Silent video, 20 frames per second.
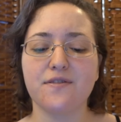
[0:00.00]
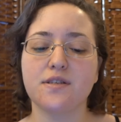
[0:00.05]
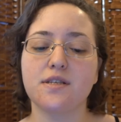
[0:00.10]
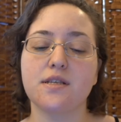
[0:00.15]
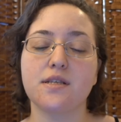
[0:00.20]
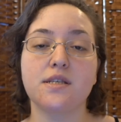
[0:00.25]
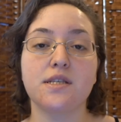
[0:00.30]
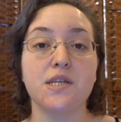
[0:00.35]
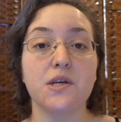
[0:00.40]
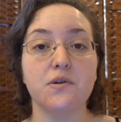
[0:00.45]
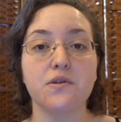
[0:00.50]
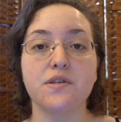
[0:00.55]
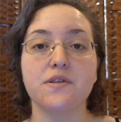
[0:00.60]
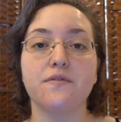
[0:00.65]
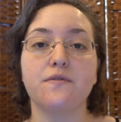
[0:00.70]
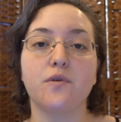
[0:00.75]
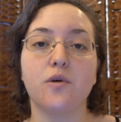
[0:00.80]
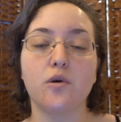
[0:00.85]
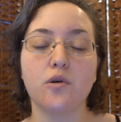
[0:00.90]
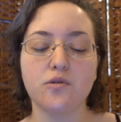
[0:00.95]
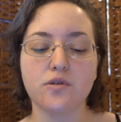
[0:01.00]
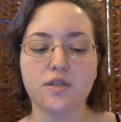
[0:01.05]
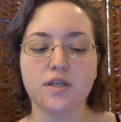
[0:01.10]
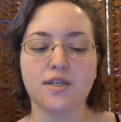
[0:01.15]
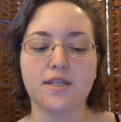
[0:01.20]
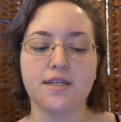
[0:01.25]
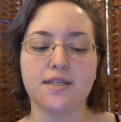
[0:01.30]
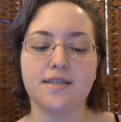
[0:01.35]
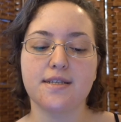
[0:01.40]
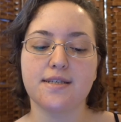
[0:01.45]
is a series of goals you
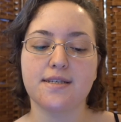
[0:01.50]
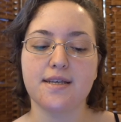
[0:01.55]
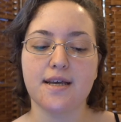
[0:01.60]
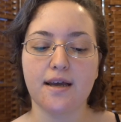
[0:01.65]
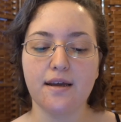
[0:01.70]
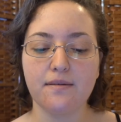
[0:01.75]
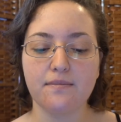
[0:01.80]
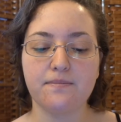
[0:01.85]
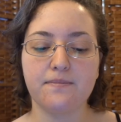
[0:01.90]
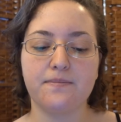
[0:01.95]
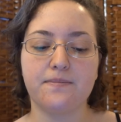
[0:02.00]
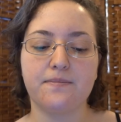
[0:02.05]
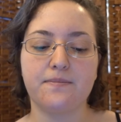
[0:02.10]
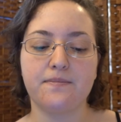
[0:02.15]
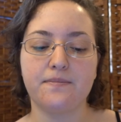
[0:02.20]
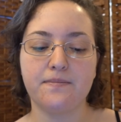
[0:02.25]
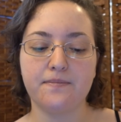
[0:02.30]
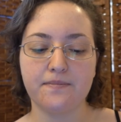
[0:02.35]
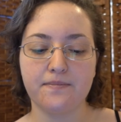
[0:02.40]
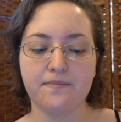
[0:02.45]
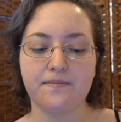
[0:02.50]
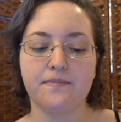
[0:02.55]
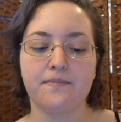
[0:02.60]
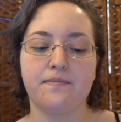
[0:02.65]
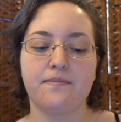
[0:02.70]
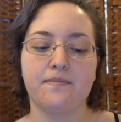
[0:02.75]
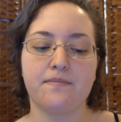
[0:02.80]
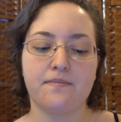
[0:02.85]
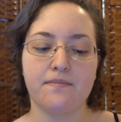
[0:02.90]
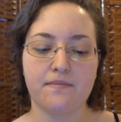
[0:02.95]
need to set. A
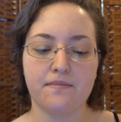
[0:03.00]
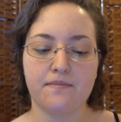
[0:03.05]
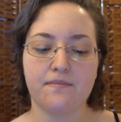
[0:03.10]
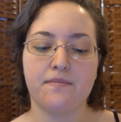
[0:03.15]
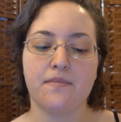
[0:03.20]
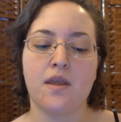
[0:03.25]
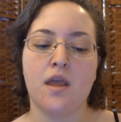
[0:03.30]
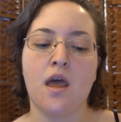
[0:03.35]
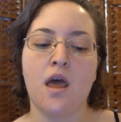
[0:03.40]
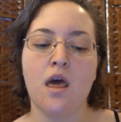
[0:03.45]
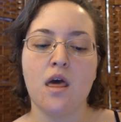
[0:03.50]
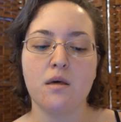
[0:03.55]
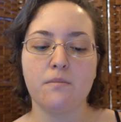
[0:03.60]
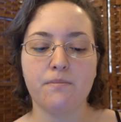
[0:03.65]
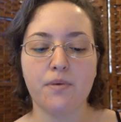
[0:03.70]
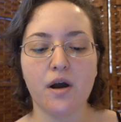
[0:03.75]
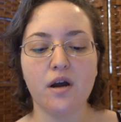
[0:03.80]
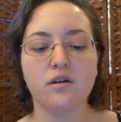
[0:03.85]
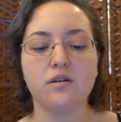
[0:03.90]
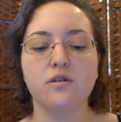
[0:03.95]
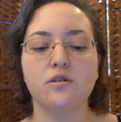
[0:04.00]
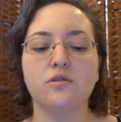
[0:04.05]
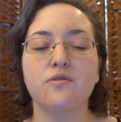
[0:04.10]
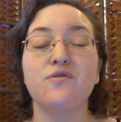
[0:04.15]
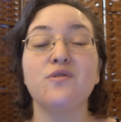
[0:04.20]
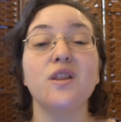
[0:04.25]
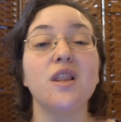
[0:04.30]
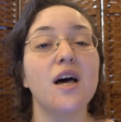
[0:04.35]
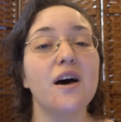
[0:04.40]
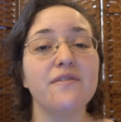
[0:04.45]
partner
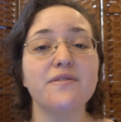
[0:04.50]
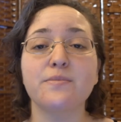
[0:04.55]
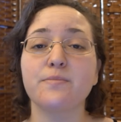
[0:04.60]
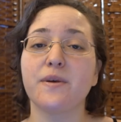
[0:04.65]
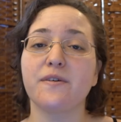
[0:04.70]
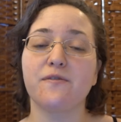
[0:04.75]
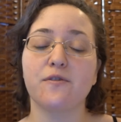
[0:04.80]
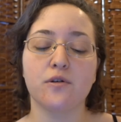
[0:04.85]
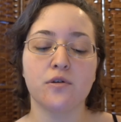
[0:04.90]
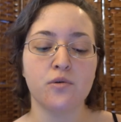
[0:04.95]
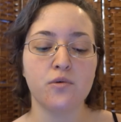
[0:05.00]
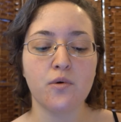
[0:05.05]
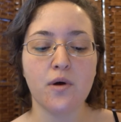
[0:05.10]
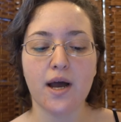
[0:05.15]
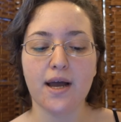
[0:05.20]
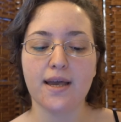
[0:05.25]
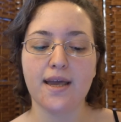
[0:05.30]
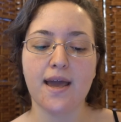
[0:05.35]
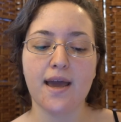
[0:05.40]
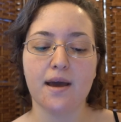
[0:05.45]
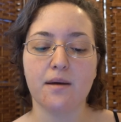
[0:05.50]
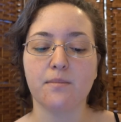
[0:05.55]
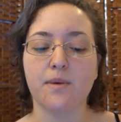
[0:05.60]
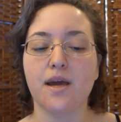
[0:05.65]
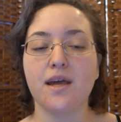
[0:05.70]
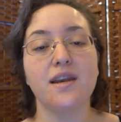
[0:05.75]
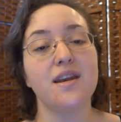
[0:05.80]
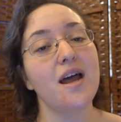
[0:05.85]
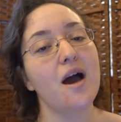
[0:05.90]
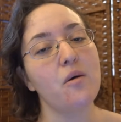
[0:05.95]
who loves me for who I am
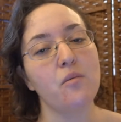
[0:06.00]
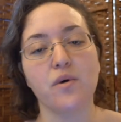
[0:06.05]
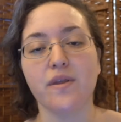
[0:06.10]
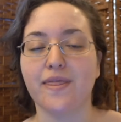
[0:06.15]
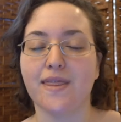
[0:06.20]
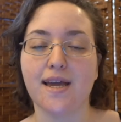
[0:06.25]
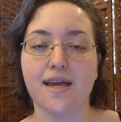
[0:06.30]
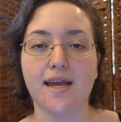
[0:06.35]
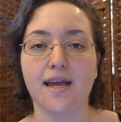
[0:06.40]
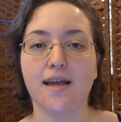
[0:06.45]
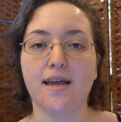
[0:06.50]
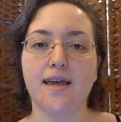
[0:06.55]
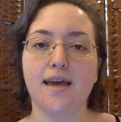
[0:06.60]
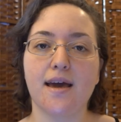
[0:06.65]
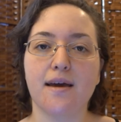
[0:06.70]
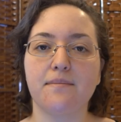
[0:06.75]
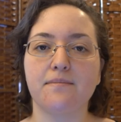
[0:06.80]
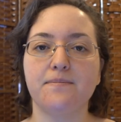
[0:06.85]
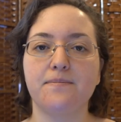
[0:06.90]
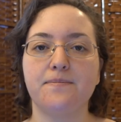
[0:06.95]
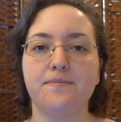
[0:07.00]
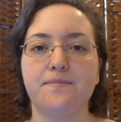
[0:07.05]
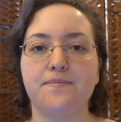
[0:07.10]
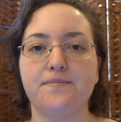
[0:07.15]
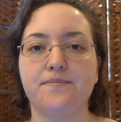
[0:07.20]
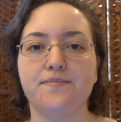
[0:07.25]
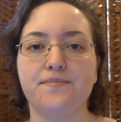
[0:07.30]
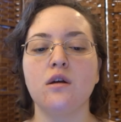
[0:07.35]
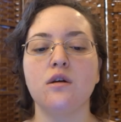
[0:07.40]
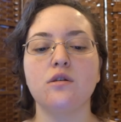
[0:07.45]
and not what they can get.
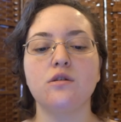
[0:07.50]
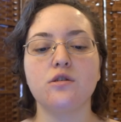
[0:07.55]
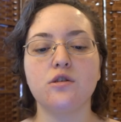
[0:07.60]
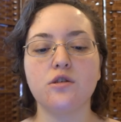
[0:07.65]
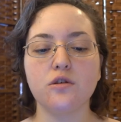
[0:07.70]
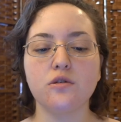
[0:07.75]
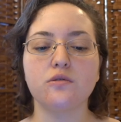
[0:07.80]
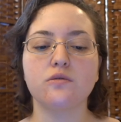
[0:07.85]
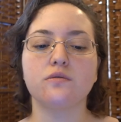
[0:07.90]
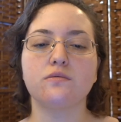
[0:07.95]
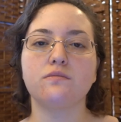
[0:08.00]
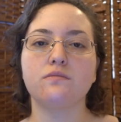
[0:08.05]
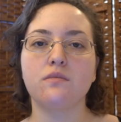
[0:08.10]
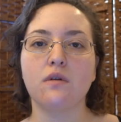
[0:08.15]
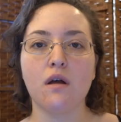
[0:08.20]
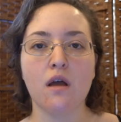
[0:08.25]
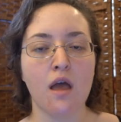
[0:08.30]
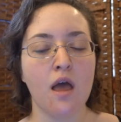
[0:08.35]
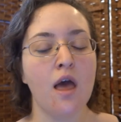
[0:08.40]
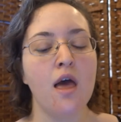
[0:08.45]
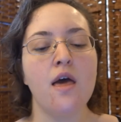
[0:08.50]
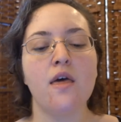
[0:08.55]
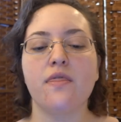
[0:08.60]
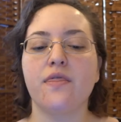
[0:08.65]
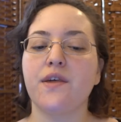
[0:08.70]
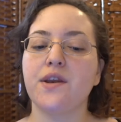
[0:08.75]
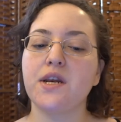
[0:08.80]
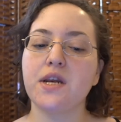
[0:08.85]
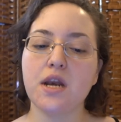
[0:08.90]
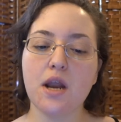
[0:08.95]
2.
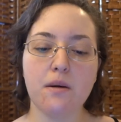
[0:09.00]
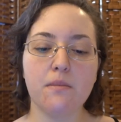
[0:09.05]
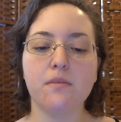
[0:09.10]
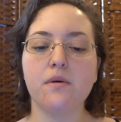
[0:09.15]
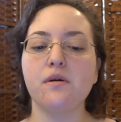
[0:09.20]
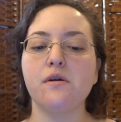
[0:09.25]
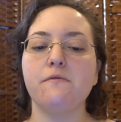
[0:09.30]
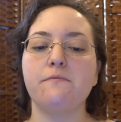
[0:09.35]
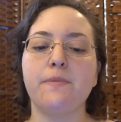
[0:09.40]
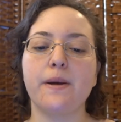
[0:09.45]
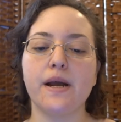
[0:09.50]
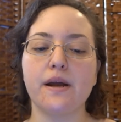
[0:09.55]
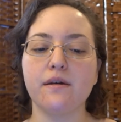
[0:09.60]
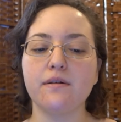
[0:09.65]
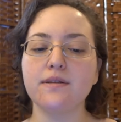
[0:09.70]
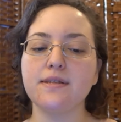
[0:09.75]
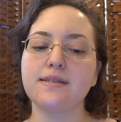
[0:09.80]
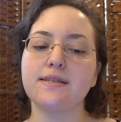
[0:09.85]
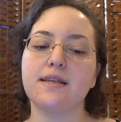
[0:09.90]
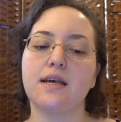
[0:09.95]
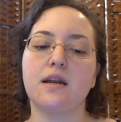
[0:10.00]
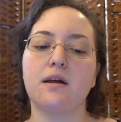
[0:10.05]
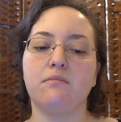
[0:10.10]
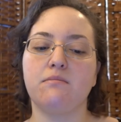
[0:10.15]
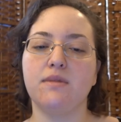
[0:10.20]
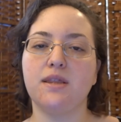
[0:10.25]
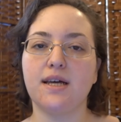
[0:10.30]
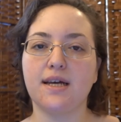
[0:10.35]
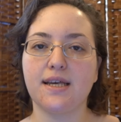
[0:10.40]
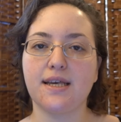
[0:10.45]
The number of parents that
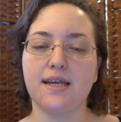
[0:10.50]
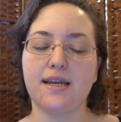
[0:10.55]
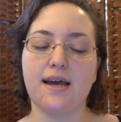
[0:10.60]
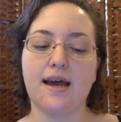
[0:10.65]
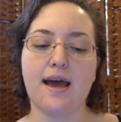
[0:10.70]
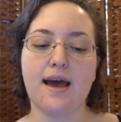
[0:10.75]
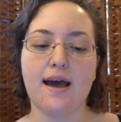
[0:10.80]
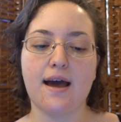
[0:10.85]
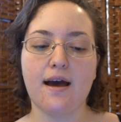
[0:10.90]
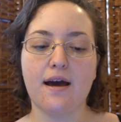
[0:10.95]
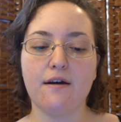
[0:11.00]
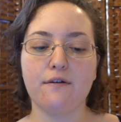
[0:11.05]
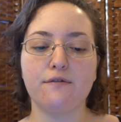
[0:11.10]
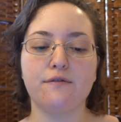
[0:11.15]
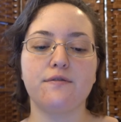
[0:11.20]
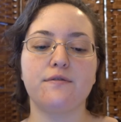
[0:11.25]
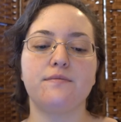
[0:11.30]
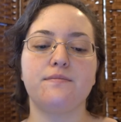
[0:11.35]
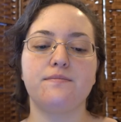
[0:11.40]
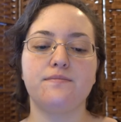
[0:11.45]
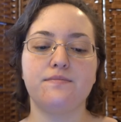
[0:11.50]
I'm lucky to have.